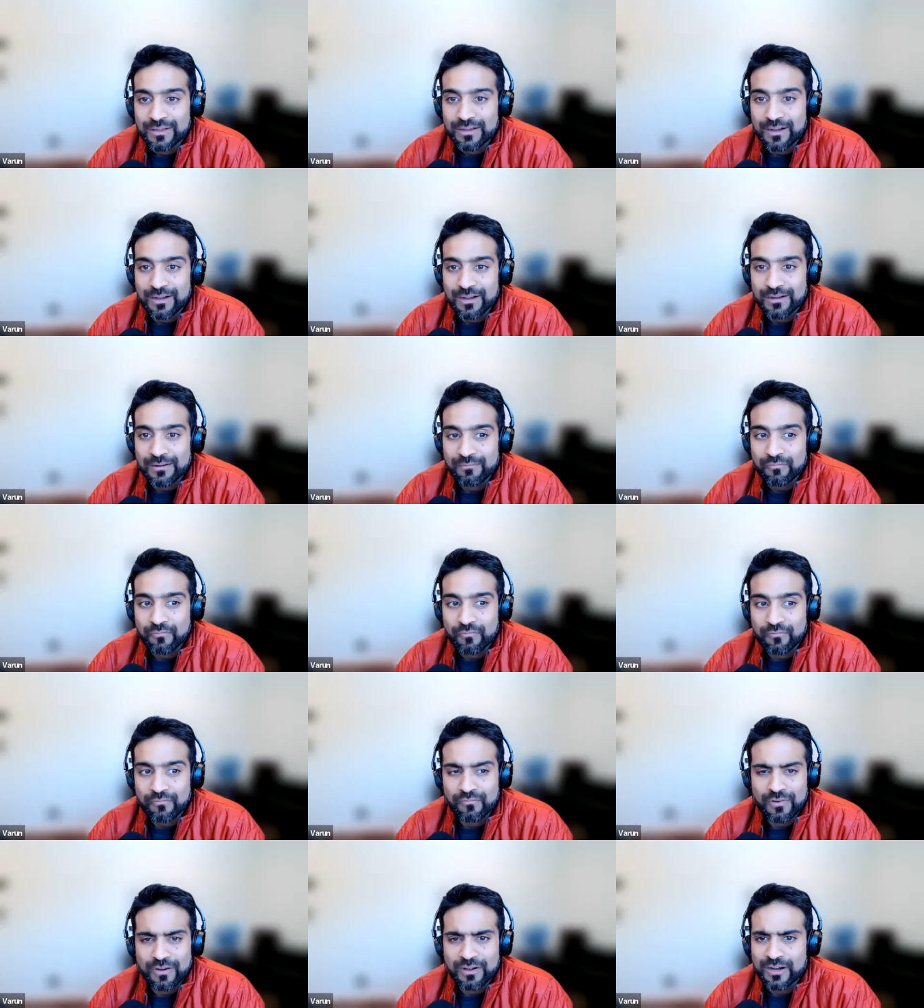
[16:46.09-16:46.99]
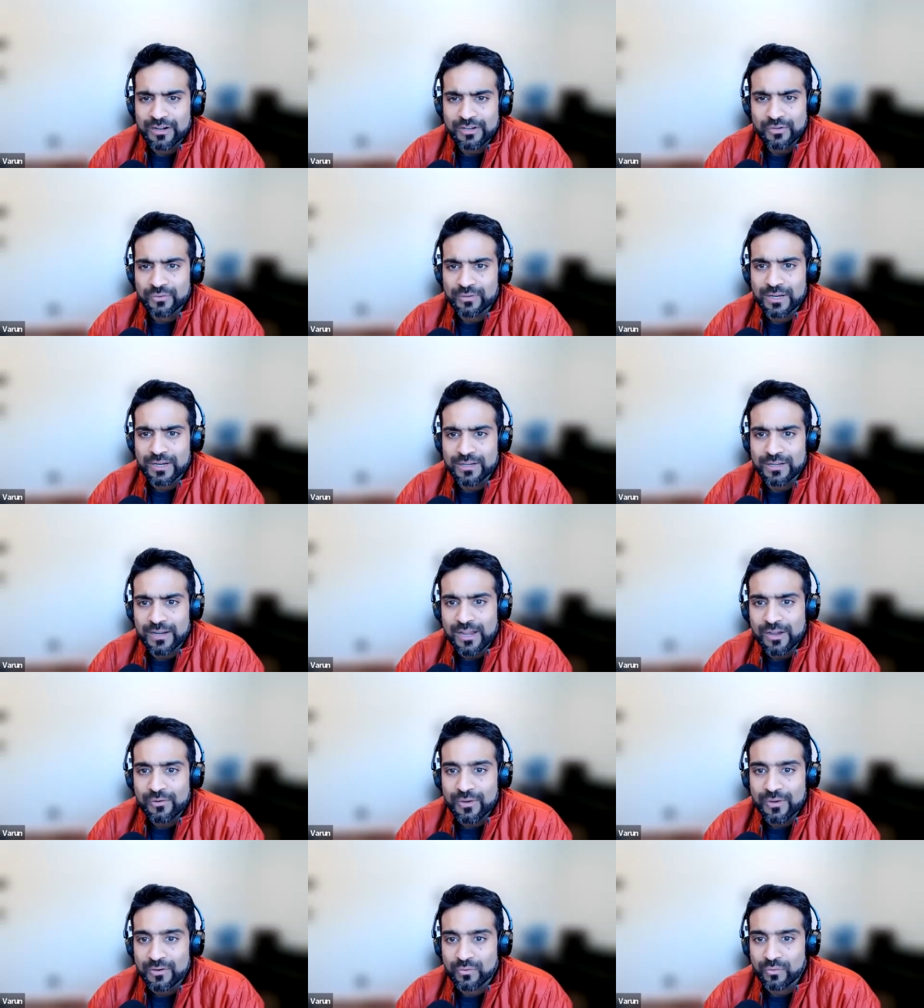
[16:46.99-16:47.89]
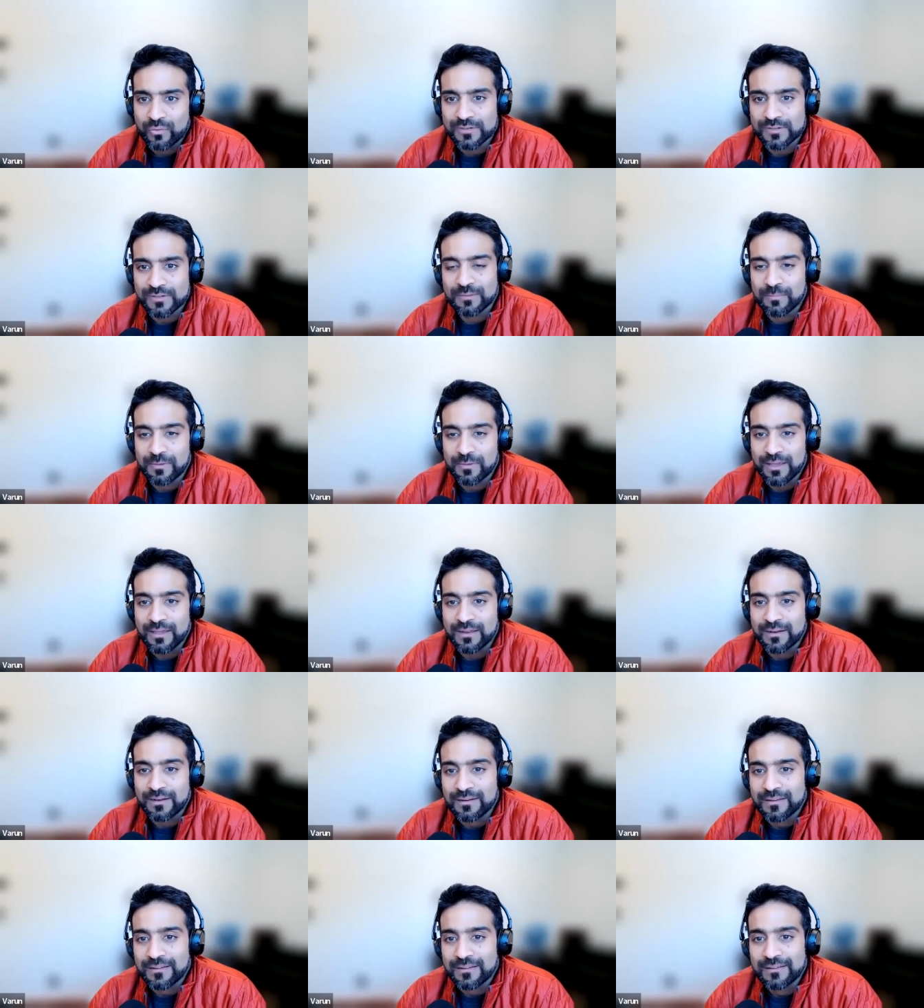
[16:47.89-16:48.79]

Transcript: um, where are you right now and what's the plan